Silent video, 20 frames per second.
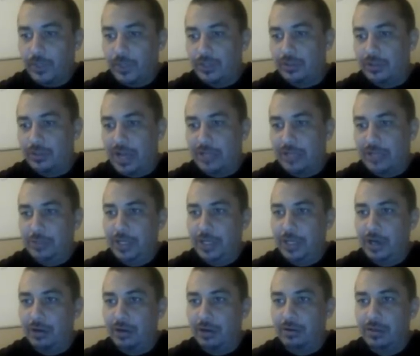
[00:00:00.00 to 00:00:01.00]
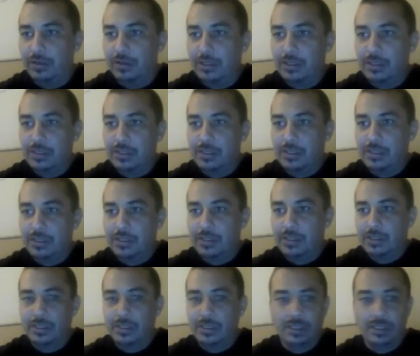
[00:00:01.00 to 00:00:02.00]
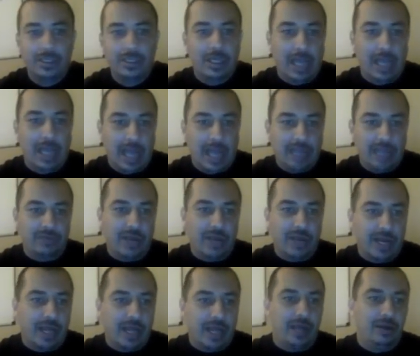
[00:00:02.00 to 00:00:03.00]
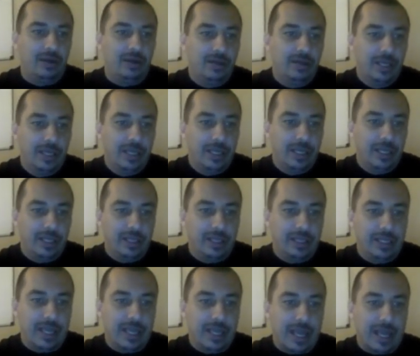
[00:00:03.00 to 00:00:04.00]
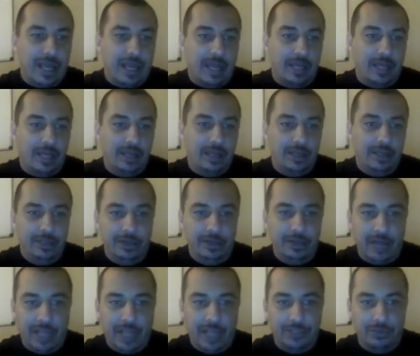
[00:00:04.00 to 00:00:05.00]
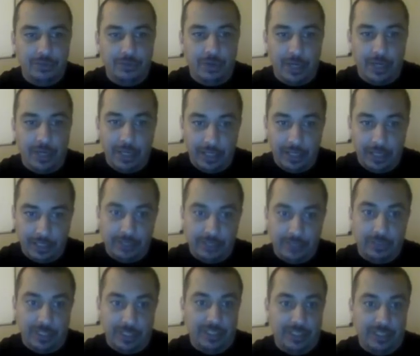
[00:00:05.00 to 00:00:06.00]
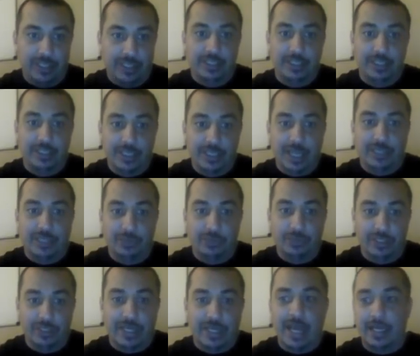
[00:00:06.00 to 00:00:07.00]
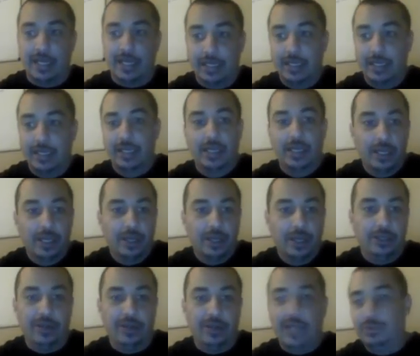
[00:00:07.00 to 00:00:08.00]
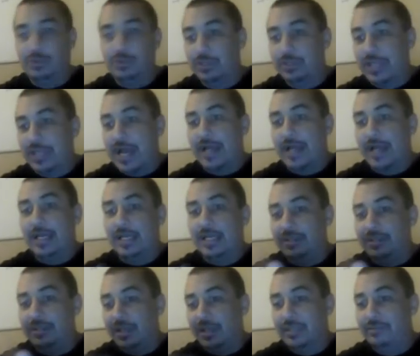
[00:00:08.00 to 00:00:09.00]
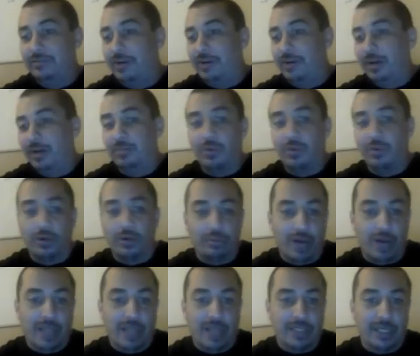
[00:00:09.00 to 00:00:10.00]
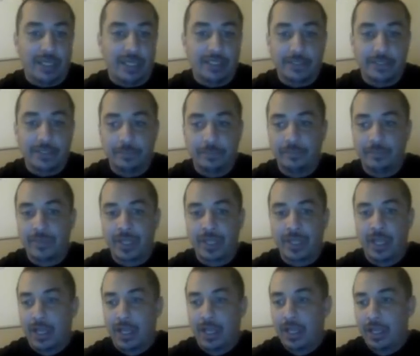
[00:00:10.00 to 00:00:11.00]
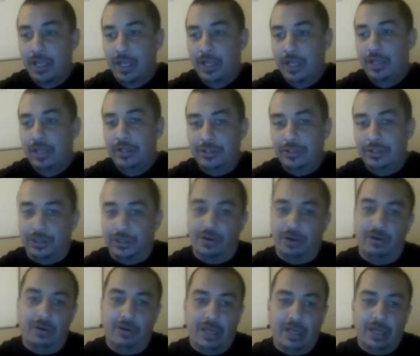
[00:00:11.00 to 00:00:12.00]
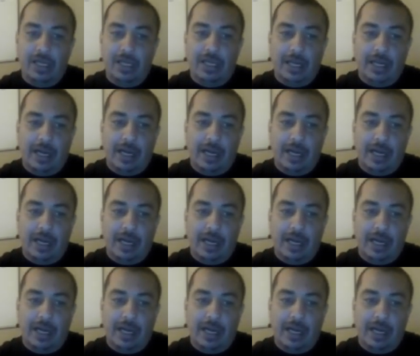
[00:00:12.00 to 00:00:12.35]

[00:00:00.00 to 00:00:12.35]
So as we know, as of right now, that your H1, this is what this is. This is an H1 tag. Your H1 tag is a very important process. So